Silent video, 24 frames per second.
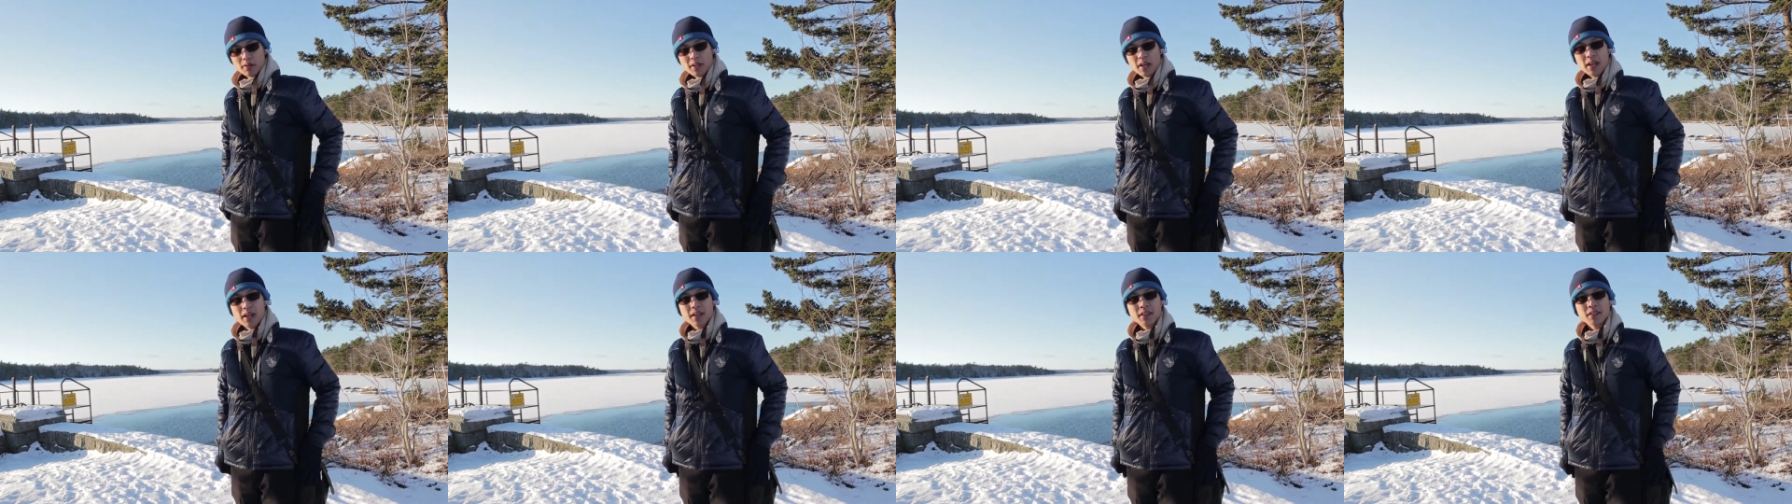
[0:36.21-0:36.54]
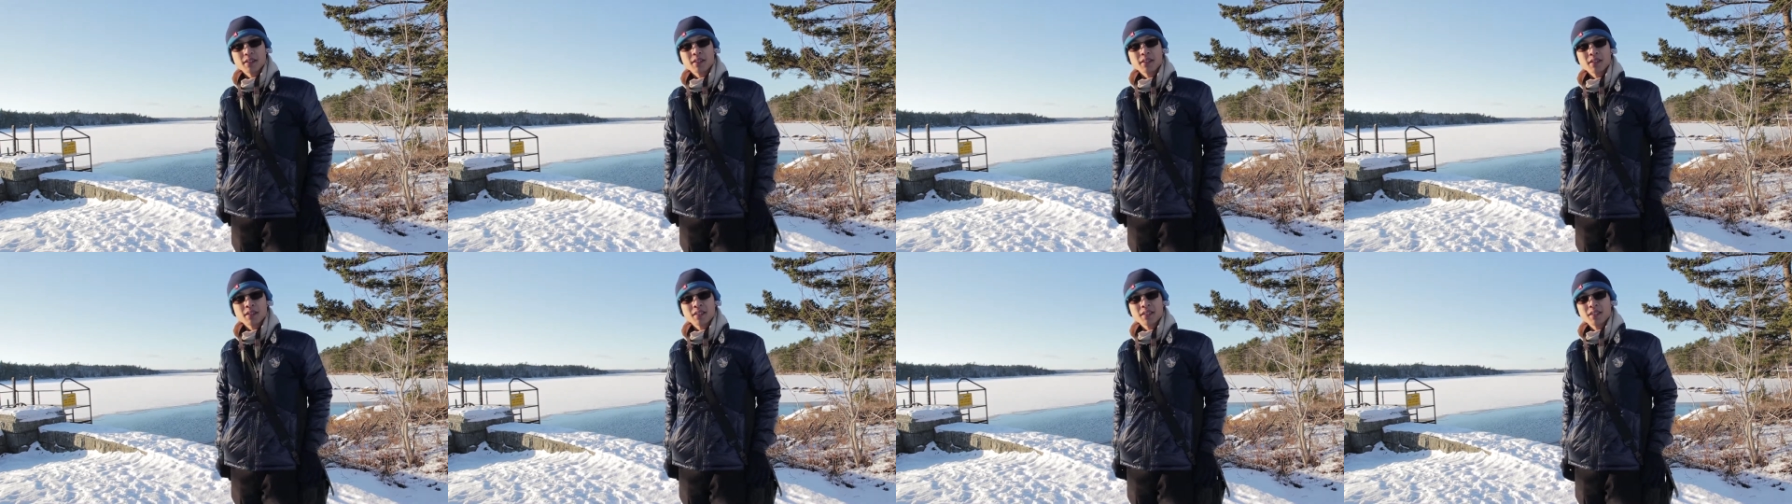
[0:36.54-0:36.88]

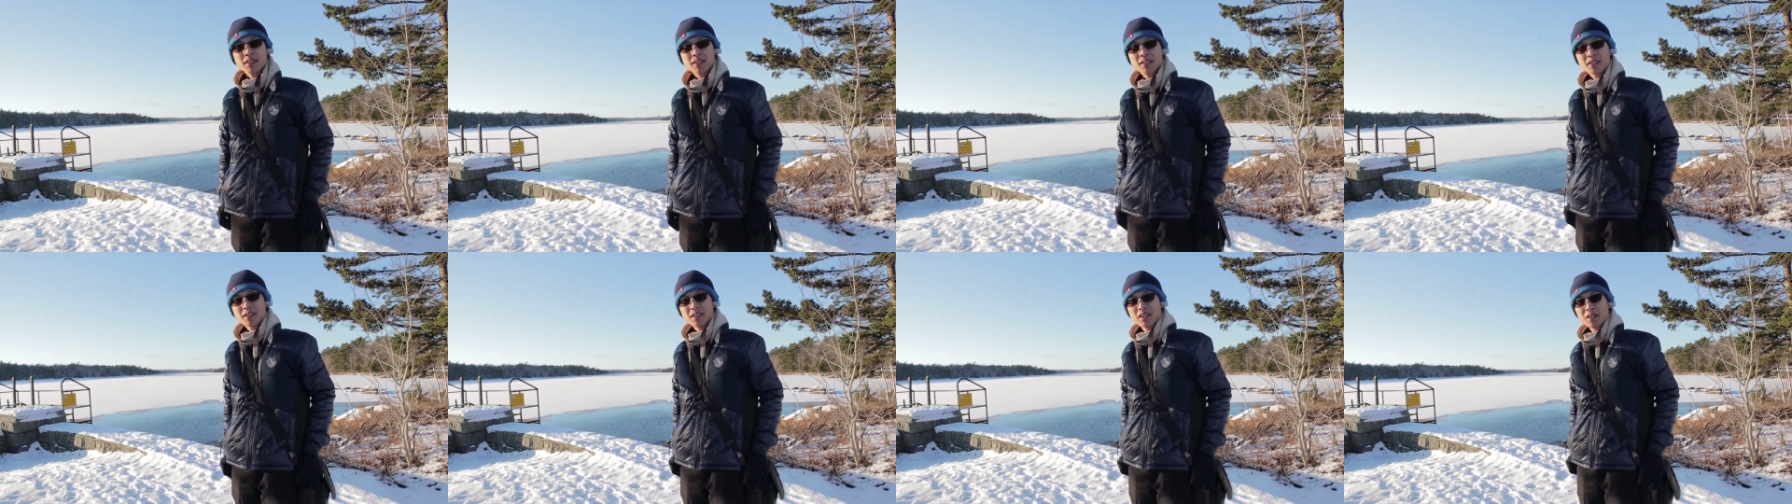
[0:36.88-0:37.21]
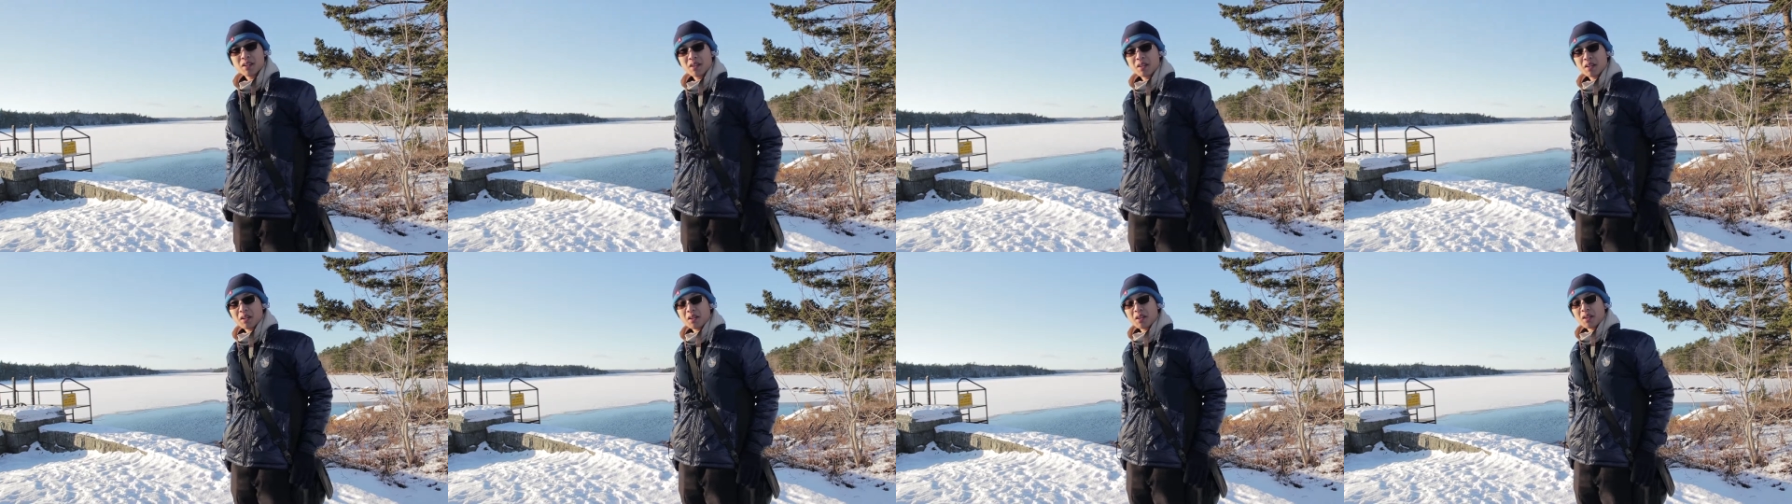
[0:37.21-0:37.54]
and
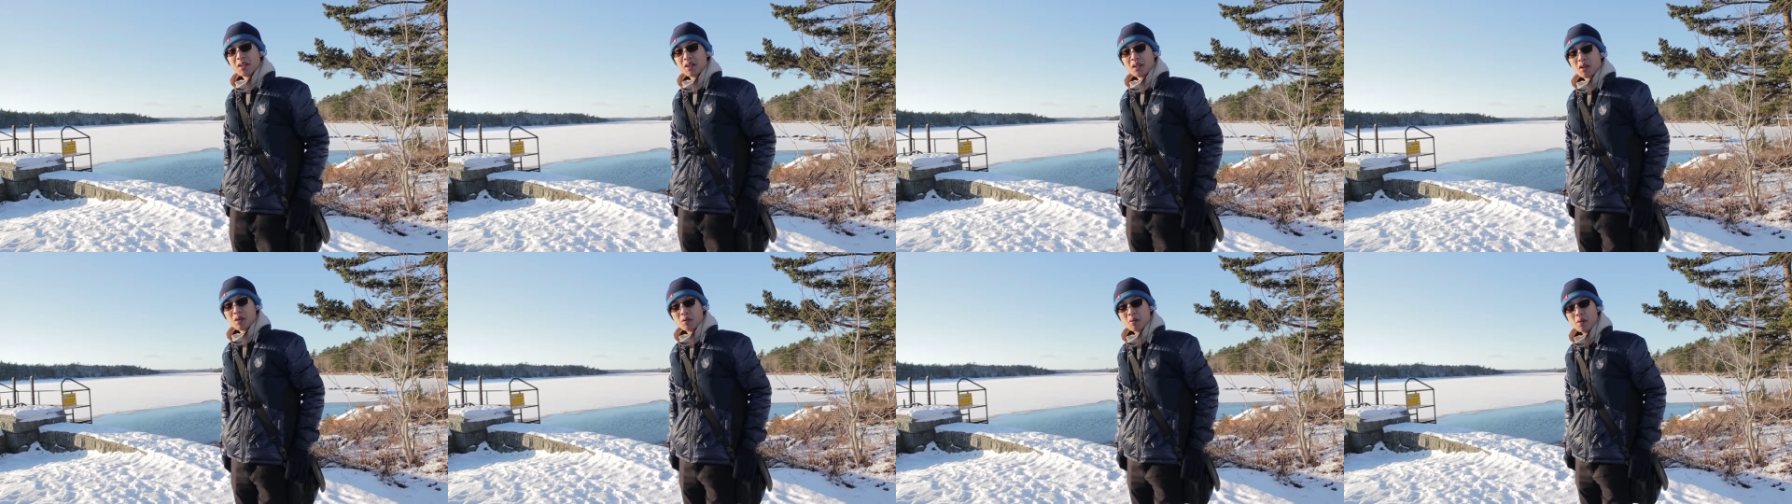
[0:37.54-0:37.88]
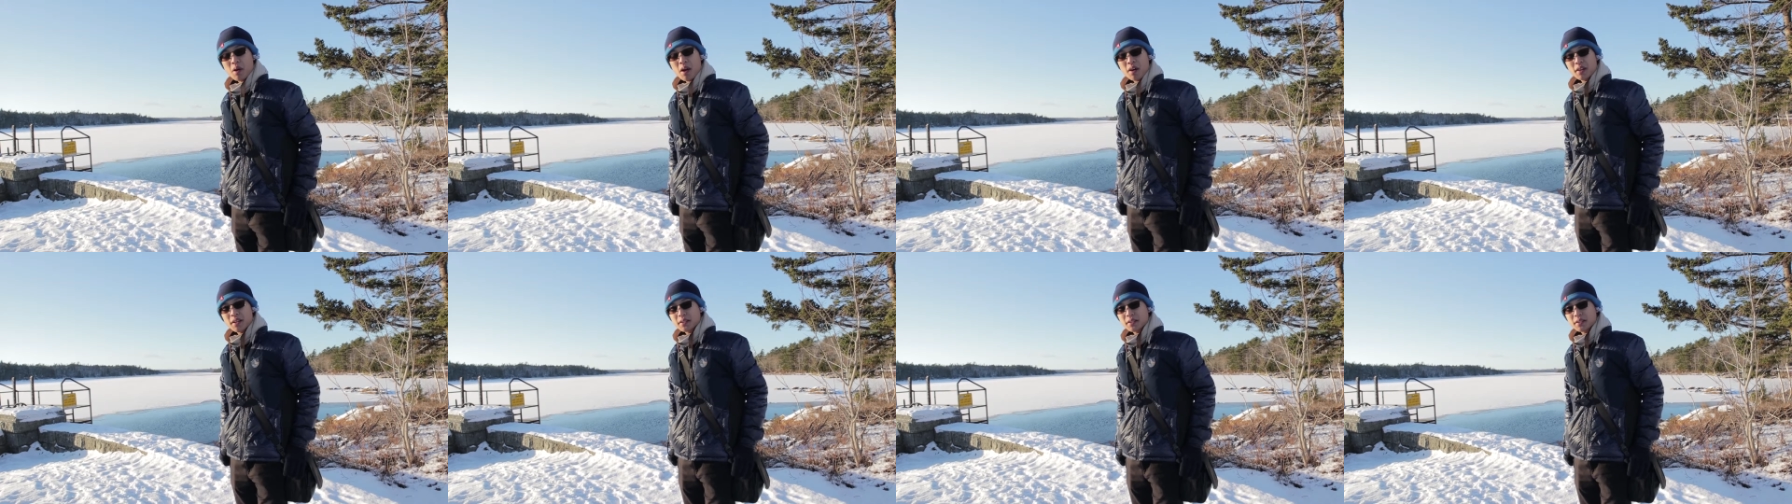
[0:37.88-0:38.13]
well,